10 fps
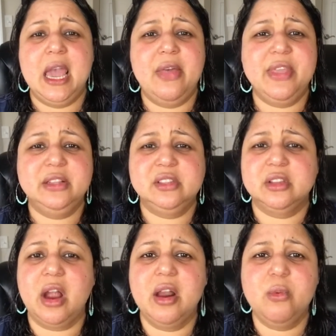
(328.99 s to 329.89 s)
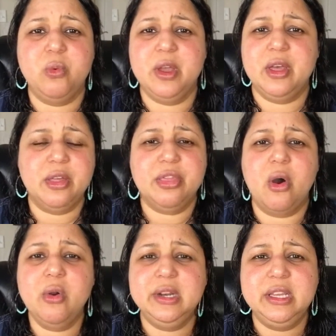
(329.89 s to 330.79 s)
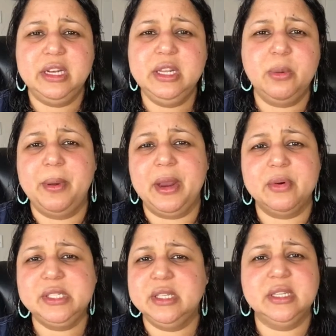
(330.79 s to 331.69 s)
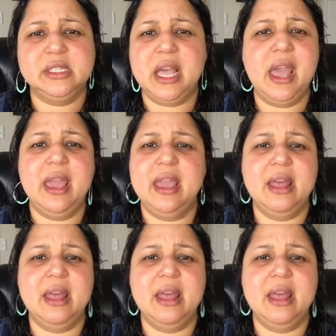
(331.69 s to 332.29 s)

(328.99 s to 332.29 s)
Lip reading: and then start with only little berries in the day,